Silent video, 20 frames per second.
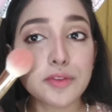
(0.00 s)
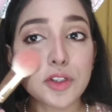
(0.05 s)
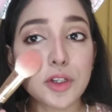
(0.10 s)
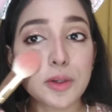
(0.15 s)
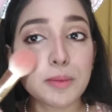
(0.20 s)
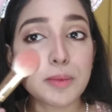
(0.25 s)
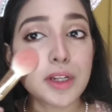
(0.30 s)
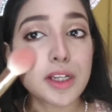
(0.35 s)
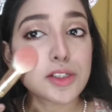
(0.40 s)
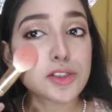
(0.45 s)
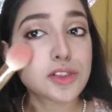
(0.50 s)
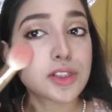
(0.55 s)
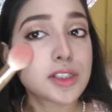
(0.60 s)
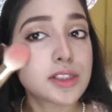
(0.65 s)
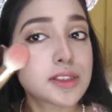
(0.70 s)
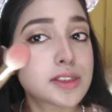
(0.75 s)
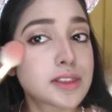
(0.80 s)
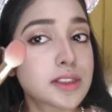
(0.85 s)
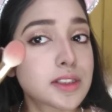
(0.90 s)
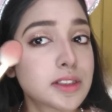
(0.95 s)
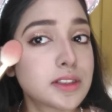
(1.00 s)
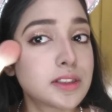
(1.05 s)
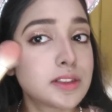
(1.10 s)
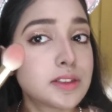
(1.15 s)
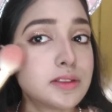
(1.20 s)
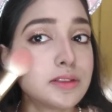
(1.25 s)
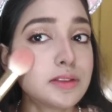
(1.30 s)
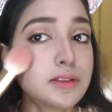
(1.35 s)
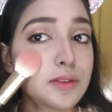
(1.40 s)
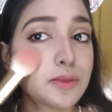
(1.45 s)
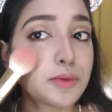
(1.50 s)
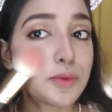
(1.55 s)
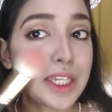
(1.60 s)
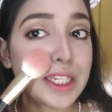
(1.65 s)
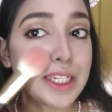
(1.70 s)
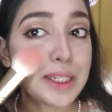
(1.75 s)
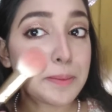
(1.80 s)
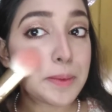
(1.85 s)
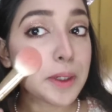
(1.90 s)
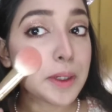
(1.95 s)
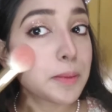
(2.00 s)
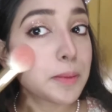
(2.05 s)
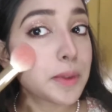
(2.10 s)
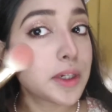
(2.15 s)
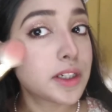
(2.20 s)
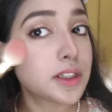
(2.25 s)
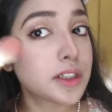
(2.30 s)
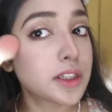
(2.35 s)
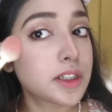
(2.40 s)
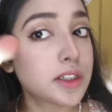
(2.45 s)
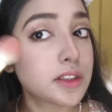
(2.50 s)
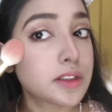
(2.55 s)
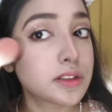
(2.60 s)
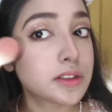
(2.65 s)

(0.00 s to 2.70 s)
your blush is very pigmented.